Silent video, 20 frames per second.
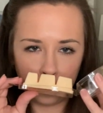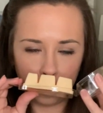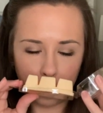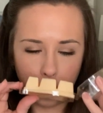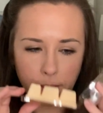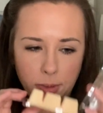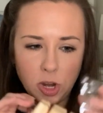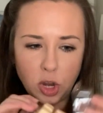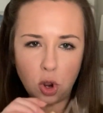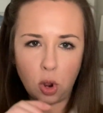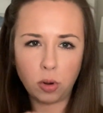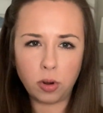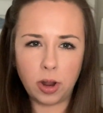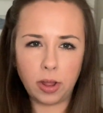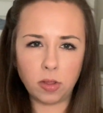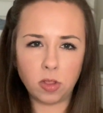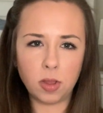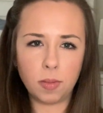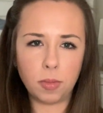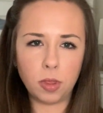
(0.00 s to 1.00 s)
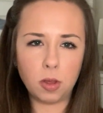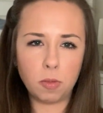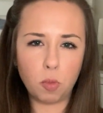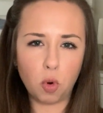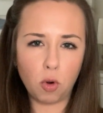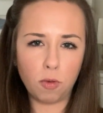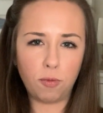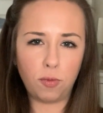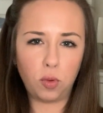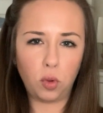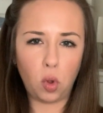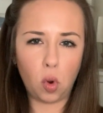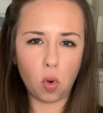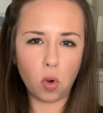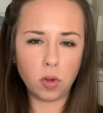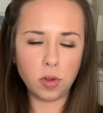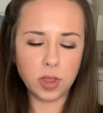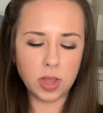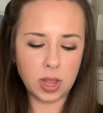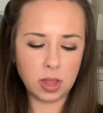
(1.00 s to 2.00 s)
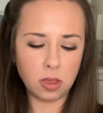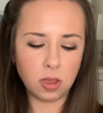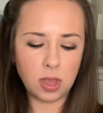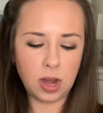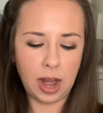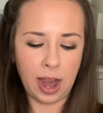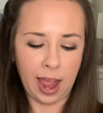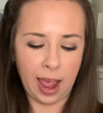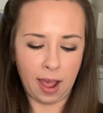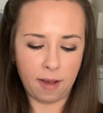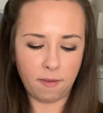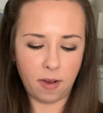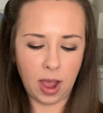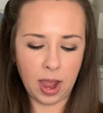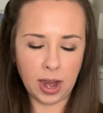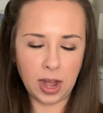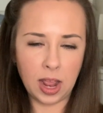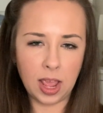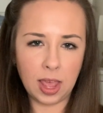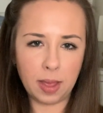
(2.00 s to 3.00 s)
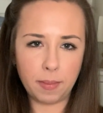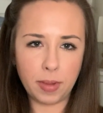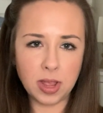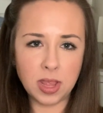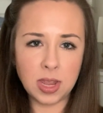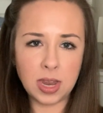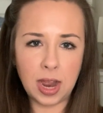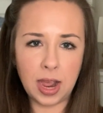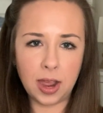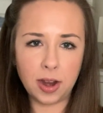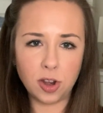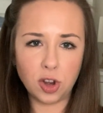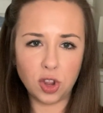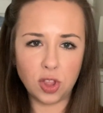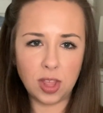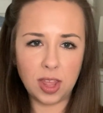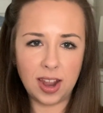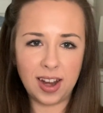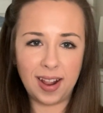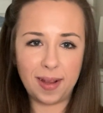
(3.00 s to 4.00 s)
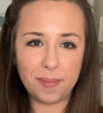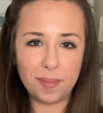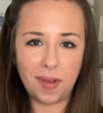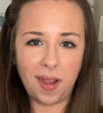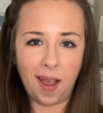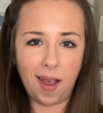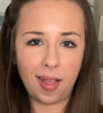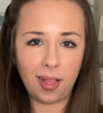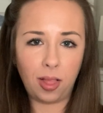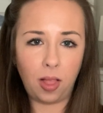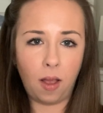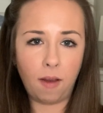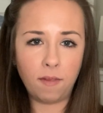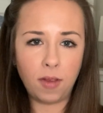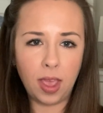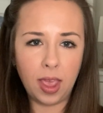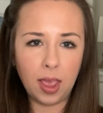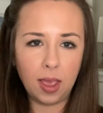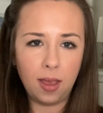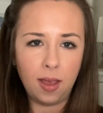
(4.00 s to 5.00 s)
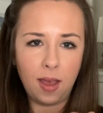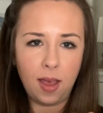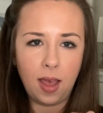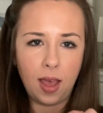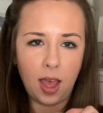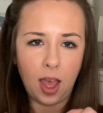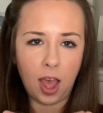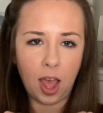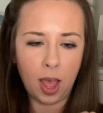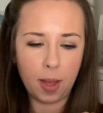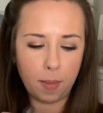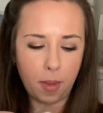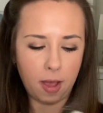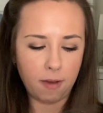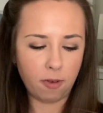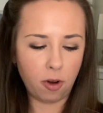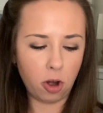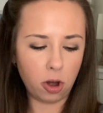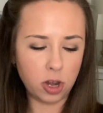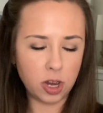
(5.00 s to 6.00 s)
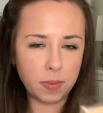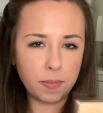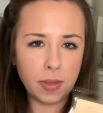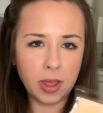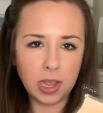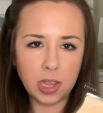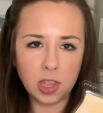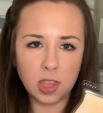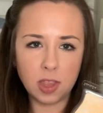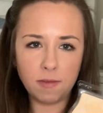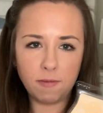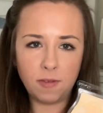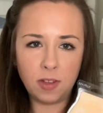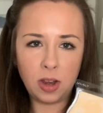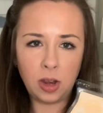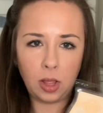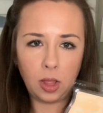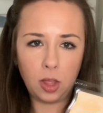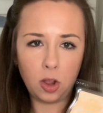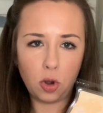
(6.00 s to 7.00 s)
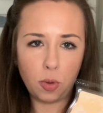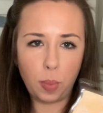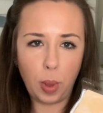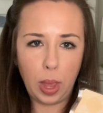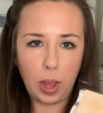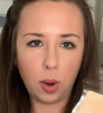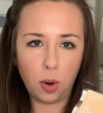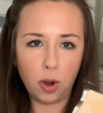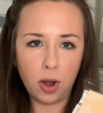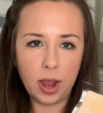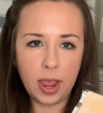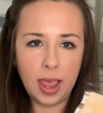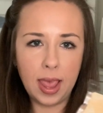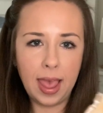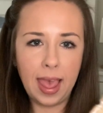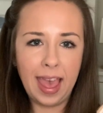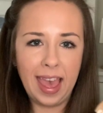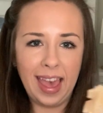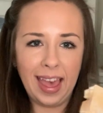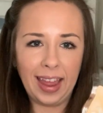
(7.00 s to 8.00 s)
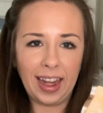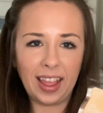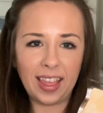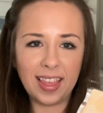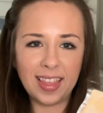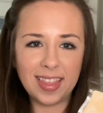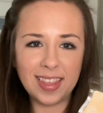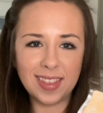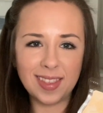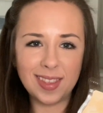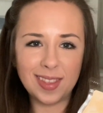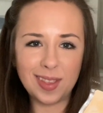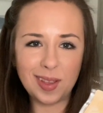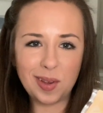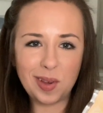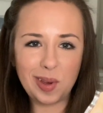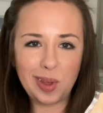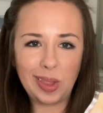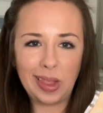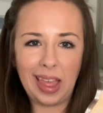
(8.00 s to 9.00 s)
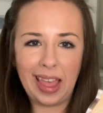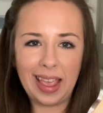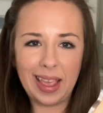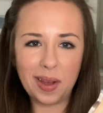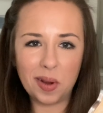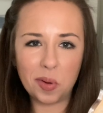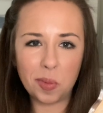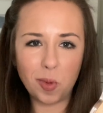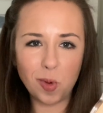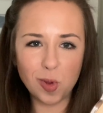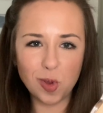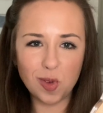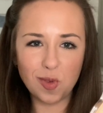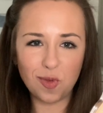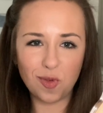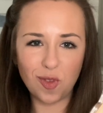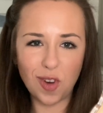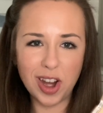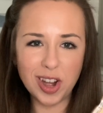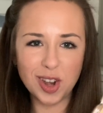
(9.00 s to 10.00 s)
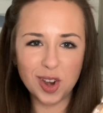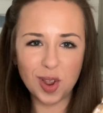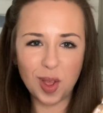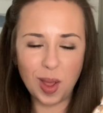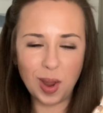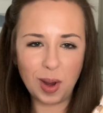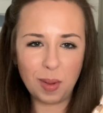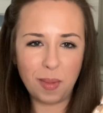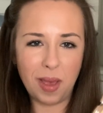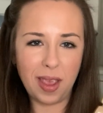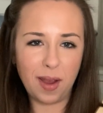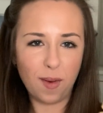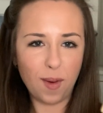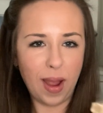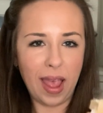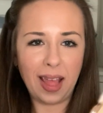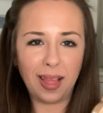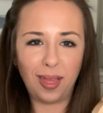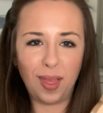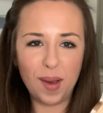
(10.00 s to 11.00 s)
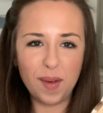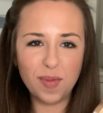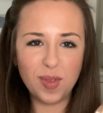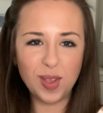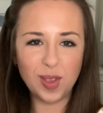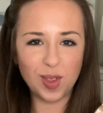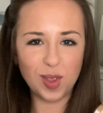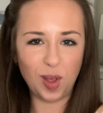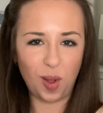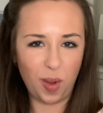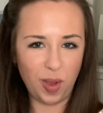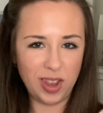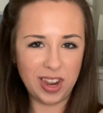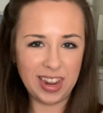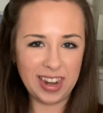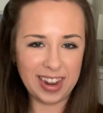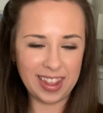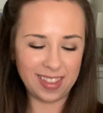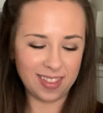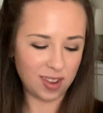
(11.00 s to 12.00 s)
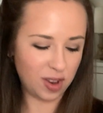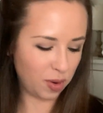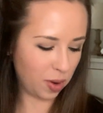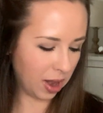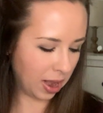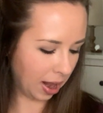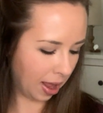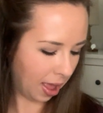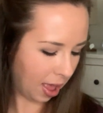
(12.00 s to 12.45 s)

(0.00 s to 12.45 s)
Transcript: Maybe tone down some of the more floral scents that I have hiding in my stash that I'm not loving. I've heard to mix vanilla or bakery, and I think this is a good, like, almost fresh kind of bakery. I love the saltiness to it.